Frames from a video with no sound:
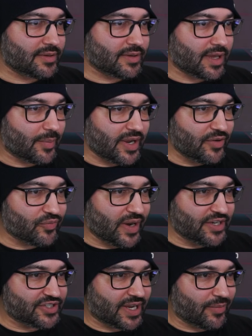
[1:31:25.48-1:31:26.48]
Am I in
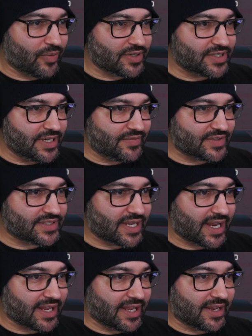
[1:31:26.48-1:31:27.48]
range yet? Why isn't it even
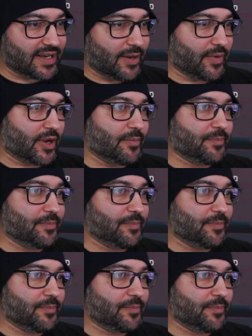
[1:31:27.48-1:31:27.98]
tagging? There we go.